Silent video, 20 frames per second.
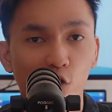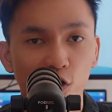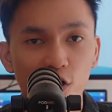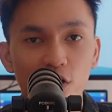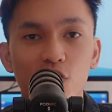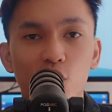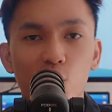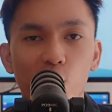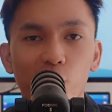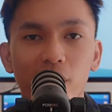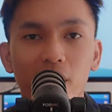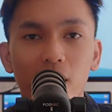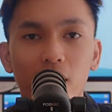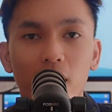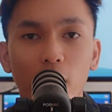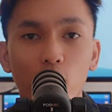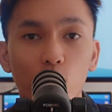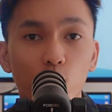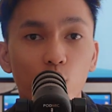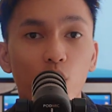just starting
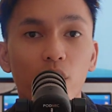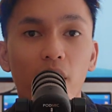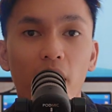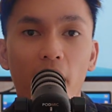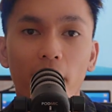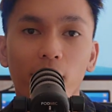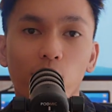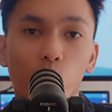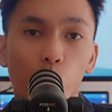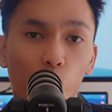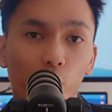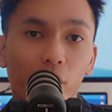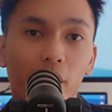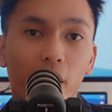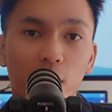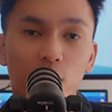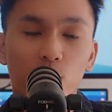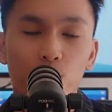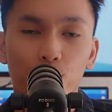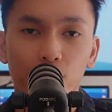and you don't have work
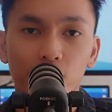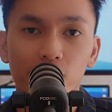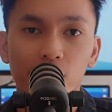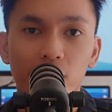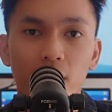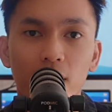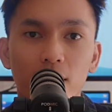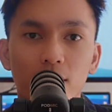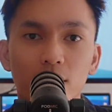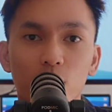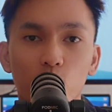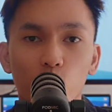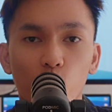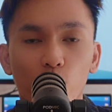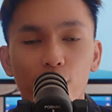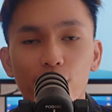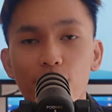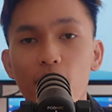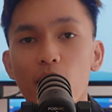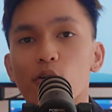experience, you're
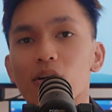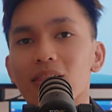very